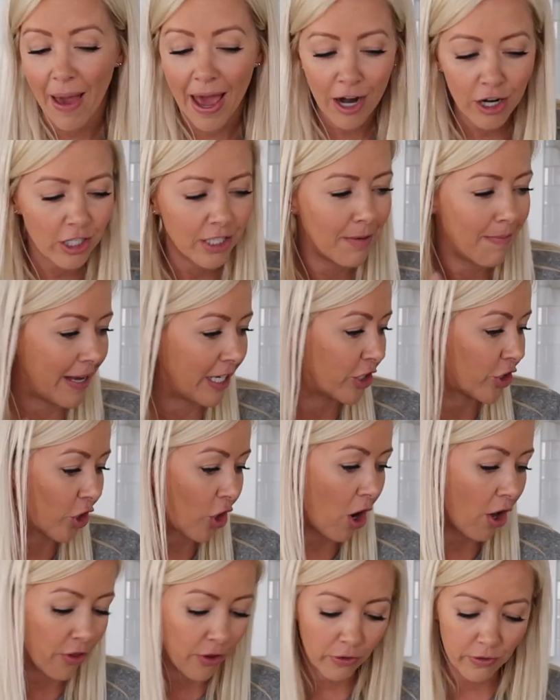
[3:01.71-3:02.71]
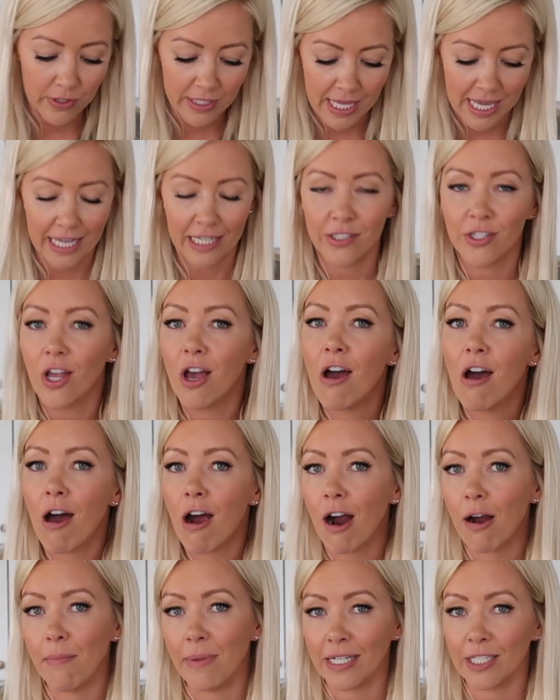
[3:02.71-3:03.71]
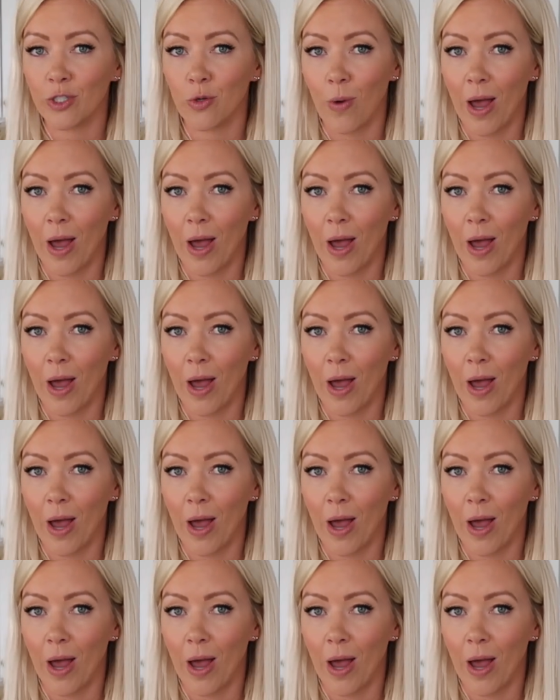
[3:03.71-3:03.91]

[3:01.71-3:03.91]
batter to make sure all those things are mixed